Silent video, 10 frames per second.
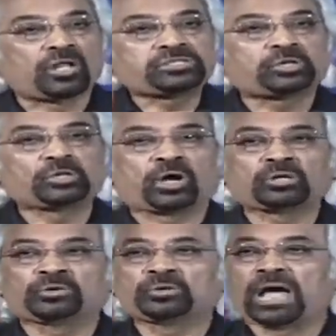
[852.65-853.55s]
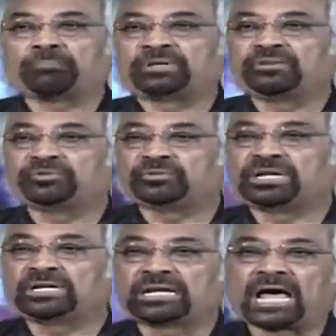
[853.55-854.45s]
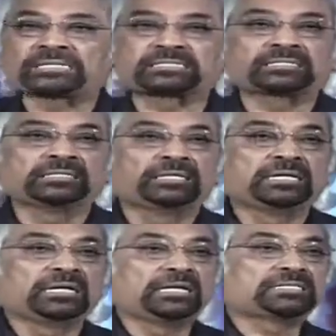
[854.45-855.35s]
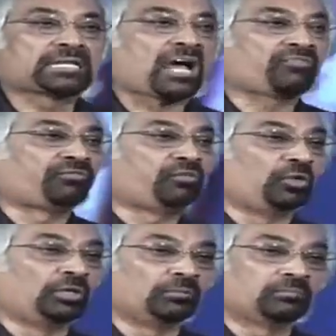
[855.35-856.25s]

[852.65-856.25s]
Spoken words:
also not going to happen if you think glass is half full.